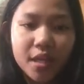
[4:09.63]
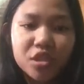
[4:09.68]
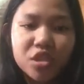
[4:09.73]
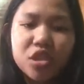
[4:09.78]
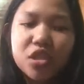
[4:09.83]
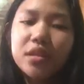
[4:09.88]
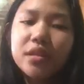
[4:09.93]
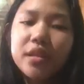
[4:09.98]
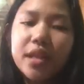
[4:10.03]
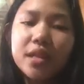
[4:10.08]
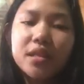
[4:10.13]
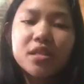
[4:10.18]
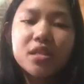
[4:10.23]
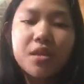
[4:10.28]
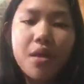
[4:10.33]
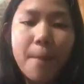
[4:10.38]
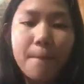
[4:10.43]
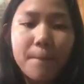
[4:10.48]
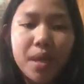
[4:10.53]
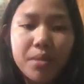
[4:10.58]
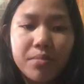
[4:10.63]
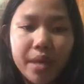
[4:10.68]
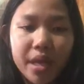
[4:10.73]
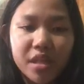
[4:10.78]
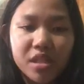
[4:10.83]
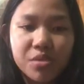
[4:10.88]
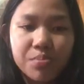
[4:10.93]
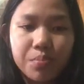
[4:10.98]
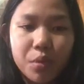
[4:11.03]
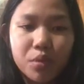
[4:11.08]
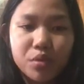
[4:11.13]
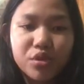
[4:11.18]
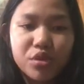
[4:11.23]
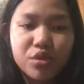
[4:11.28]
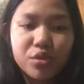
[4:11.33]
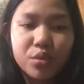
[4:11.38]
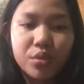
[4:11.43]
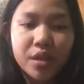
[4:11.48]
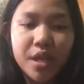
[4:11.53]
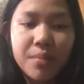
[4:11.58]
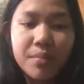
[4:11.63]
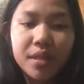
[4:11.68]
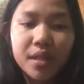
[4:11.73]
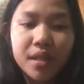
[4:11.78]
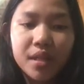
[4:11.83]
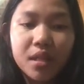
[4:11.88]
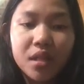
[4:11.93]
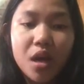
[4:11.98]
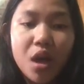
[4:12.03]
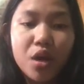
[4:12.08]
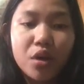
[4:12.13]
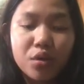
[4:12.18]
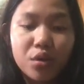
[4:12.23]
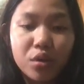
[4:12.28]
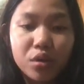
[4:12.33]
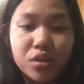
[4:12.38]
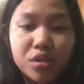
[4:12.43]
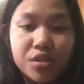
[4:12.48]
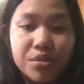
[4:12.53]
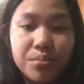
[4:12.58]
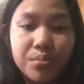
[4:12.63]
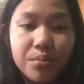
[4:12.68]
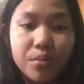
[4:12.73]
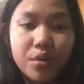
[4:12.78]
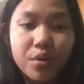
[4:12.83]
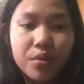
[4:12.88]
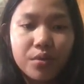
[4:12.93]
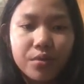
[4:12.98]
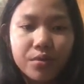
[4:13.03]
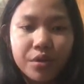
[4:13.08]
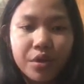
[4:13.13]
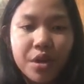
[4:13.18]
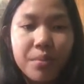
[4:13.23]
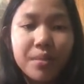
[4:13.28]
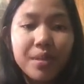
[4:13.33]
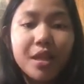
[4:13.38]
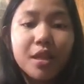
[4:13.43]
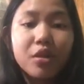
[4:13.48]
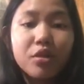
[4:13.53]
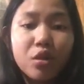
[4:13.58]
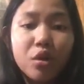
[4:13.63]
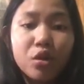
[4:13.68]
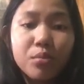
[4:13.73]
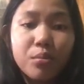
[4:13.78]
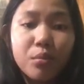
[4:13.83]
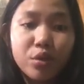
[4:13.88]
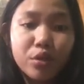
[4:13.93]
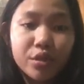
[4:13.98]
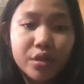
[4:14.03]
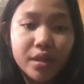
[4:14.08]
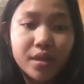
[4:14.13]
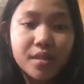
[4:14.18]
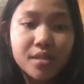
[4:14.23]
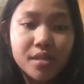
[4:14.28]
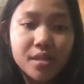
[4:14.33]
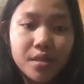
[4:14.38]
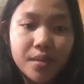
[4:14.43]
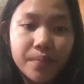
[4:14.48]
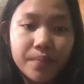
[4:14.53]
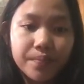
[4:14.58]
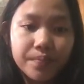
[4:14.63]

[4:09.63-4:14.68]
Children may be exposed to criminal role models,